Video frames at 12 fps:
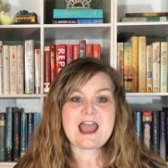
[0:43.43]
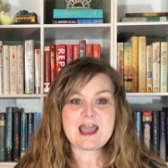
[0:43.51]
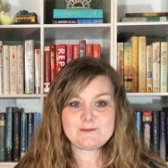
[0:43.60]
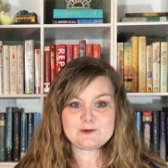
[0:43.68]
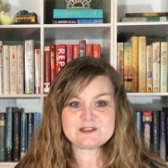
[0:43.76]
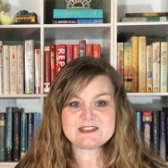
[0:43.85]

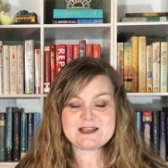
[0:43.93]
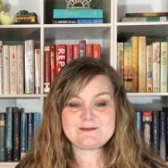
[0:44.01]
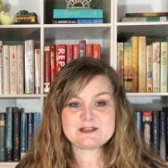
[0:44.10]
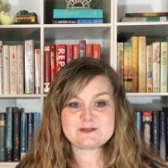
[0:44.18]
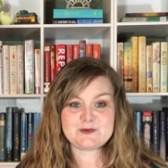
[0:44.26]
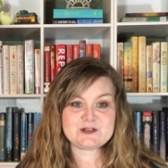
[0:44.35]
April's theme
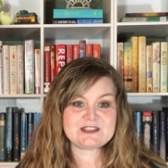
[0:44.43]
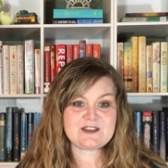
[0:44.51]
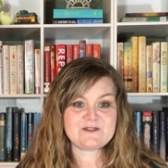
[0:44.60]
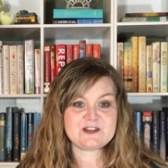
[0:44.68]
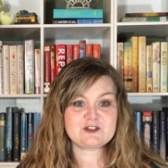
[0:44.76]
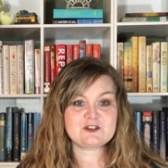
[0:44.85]
is books
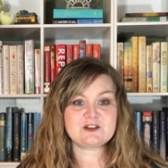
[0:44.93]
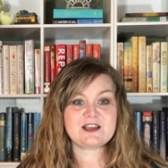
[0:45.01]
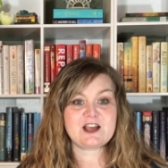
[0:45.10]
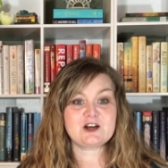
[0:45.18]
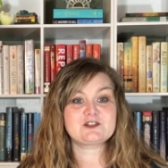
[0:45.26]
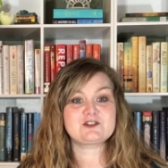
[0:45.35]
that feature
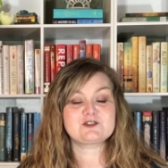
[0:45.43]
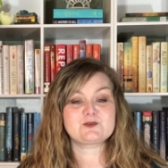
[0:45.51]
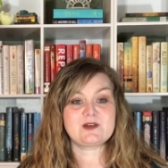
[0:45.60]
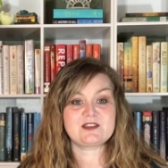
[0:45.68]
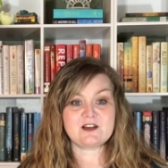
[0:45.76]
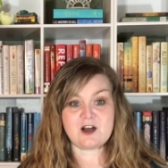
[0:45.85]
characters
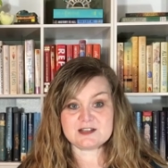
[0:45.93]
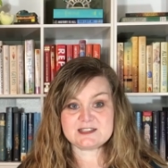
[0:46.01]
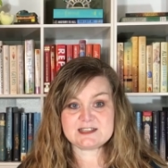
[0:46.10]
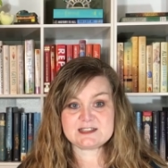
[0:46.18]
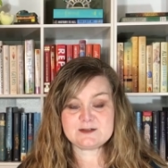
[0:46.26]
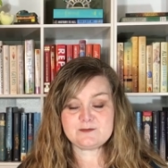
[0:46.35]
with
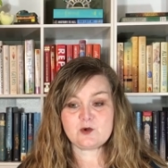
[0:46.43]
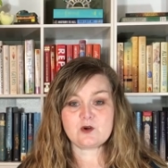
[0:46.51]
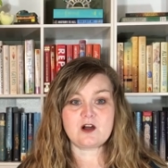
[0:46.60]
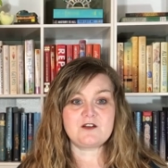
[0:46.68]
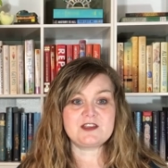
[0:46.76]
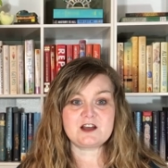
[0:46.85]
autism or
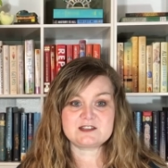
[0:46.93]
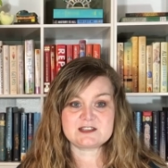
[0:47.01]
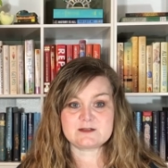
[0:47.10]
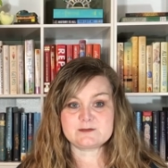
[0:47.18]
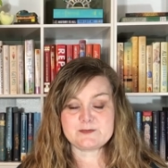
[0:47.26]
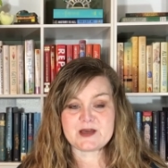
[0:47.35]
on the
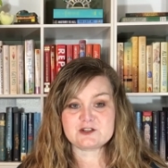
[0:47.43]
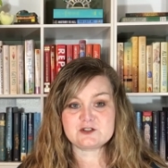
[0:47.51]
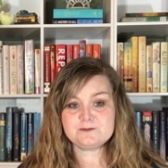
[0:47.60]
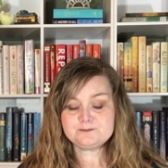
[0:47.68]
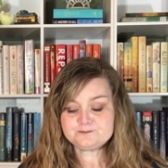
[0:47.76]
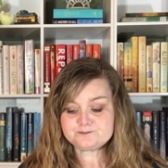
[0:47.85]
autism
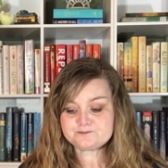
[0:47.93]
spectrum.